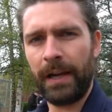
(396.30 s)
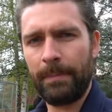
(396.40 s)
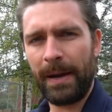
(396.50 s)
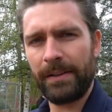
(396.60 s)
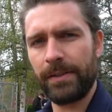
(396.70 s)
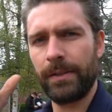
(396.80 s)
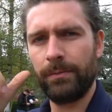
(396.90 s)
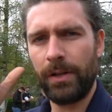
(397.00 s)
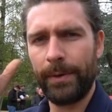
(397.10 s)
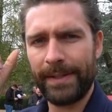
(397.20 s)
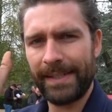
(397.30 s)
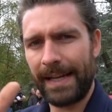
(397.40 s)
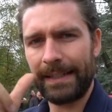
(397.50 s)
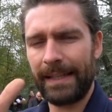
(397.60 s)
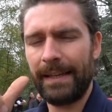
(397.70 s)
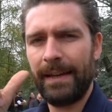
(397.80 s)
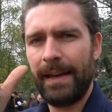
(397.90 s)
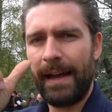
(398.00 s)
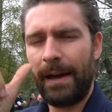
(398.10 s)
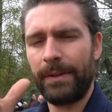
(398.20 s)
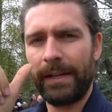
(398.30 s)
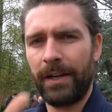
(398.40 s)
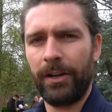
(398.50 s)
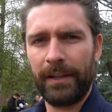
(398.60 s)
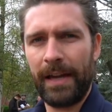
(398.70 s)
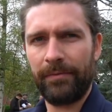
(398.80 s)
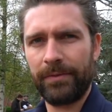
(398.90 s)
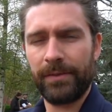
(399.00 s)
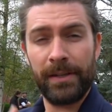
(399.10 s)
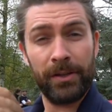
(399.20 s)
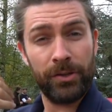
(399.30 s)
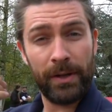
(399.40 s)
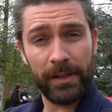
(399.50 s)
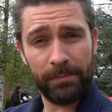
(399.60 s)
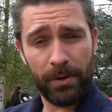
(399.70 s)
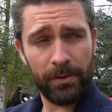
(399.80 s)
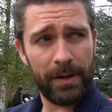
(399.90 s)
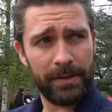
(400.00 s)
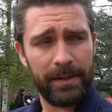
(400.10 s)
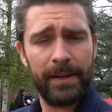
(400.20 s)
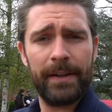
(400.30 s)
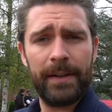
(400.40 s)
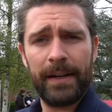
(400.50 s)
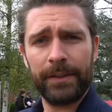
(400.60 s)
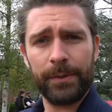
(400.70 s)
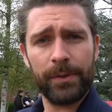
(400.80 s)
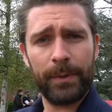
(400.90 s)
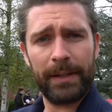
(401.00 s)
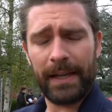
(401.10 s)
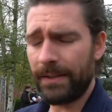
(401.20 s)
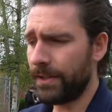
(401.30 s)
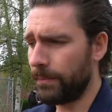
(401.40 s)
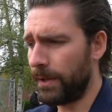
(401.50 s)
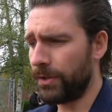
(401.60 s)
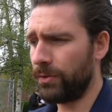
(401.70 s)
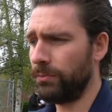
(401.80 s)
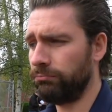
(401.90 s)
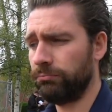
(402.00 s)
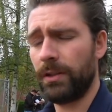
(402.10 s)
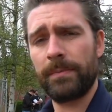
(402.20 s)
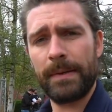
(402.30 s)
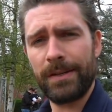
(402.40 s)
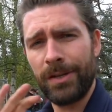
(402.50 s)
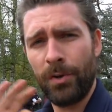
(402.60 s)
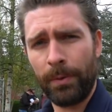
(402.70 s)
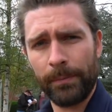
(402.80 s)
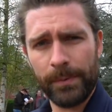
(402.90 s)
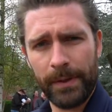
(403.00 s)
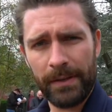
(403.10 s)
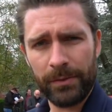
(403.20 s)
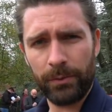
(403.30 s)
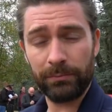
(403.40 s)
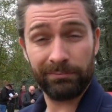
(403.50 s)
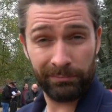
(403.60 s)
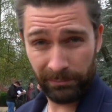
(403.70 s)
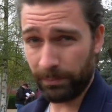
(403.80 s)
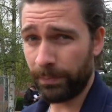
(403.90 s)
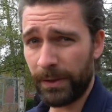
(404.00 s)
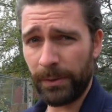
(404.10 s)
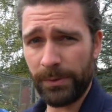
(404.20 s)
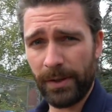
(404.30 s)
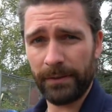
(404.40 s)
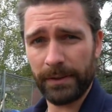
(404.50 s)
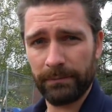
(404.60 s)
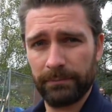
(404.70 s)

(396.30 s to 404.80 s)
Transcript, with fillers: the iPad so you know exactly how that car left. So you can track its progress and also when it lands you can make sure that there's been no problems with it at all. Pretty cool service.